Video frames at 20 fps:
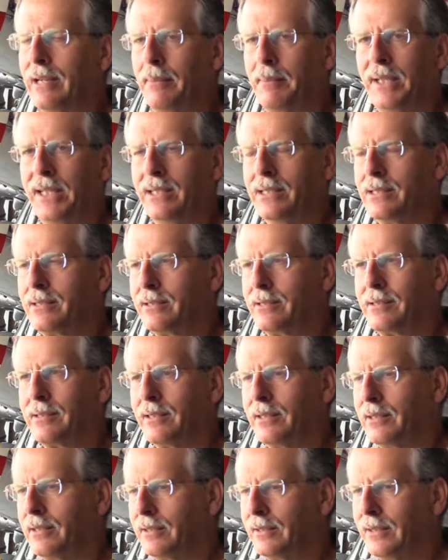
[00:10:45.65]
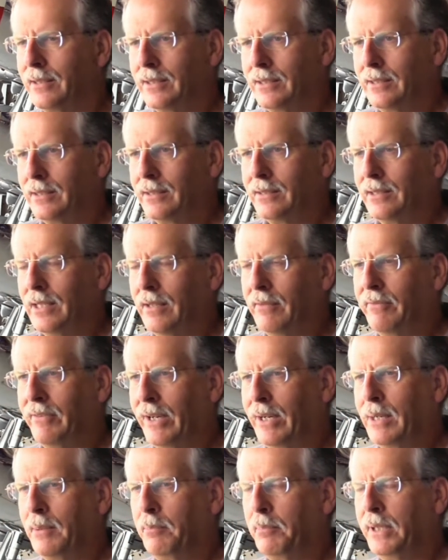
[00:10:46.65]
I mean, it's a, a
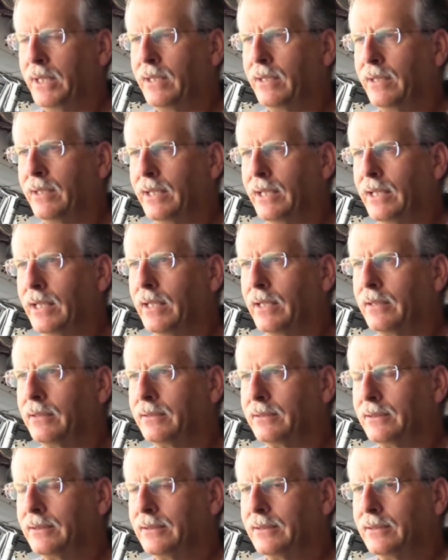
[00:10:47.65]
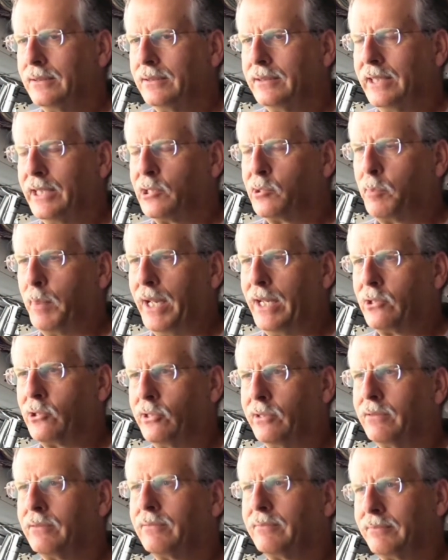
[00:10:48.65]
very big uh,
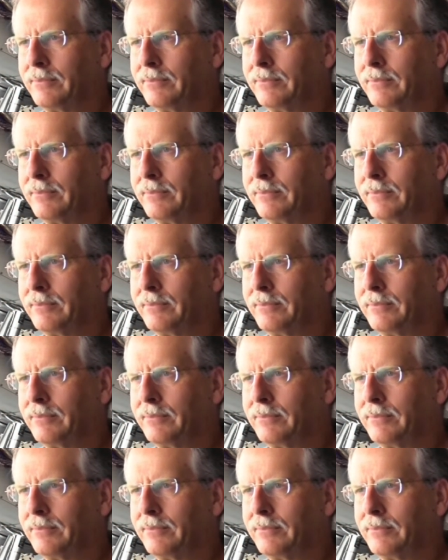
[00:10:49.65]
expansion.